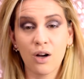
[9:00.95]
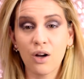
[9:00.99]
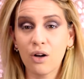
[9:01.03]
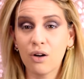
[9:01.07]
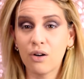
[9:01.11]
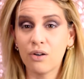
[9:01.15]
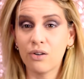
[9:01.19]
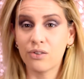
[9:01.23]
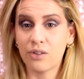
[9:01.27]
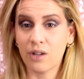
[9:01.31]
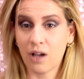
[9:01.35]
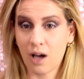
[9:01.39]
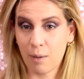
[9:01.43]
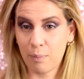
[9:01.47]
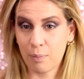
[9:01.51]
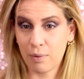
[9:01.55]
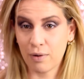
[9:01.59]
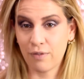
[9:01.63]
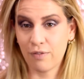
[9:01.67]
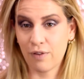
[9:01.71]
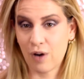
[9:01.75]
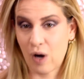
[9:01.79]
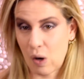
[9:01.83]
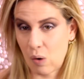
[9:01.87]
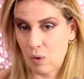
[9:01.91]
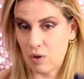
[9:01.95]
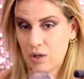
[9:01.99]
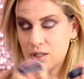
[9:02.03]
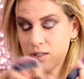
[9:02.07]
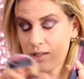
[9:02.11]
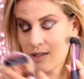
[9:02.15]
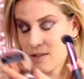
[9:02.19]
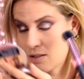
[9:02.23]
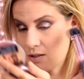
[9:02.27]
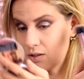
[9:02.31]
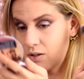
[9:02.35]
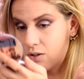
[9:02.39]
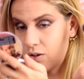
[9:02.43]
good couple of hours,
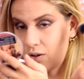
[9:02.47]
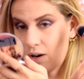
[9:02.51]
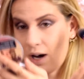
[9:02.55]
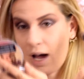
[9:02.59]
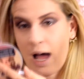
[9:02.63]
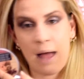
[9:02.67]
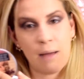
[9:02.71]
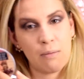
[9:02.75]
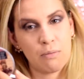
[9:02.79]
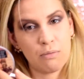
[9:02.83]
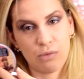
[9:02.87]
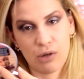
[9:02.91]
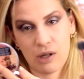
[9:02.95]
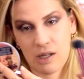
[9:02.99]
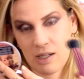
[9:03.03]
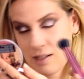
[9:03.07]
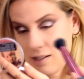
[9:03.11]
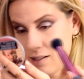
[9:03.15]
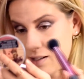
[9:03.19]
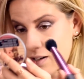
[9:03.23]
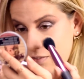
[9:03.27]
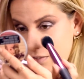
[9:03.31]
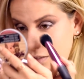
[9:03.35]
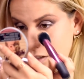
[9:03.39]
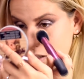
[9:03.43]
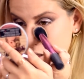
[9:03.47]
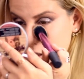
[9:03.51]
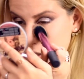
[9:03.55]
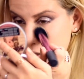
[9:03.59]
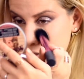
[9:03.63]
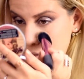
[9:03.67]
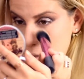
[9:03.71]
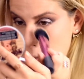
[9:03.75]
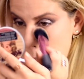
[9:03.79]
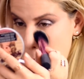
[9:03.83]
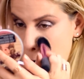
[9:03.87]
so I'm really loving it.